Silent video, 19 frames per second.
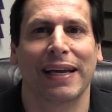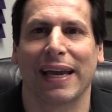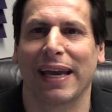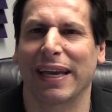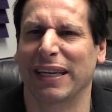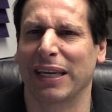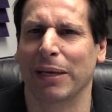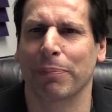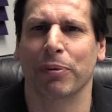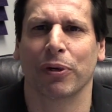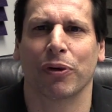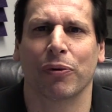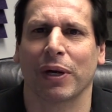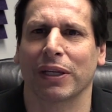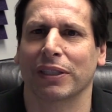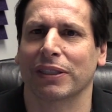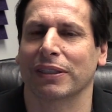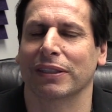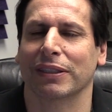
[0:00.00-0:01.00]
Hey, keep your
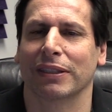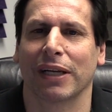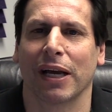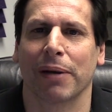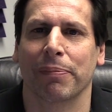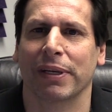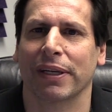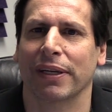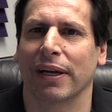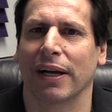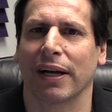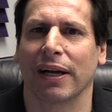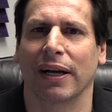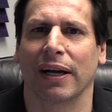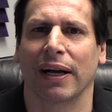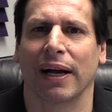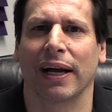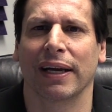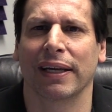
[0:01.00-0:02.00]
questions coming.
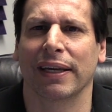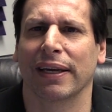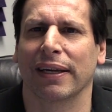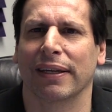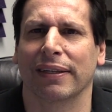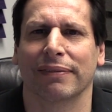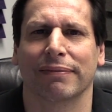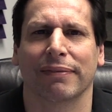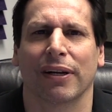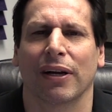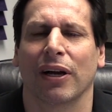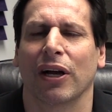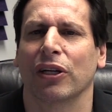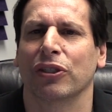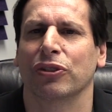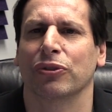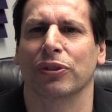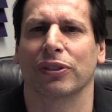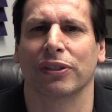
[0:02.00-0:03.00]
I get
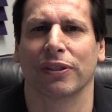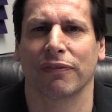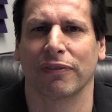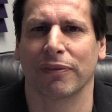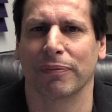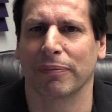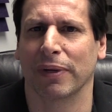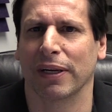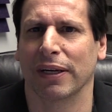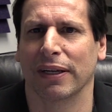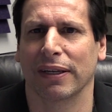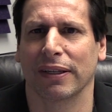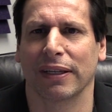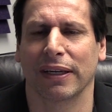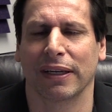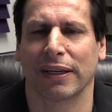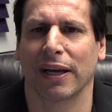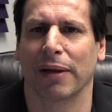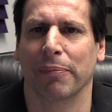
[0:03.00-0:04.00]
hundreds of them
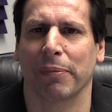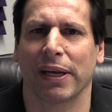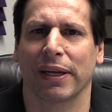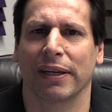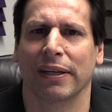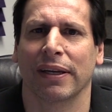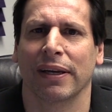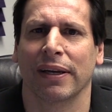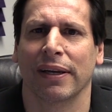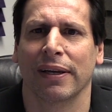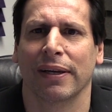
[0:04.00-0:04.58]
that come in,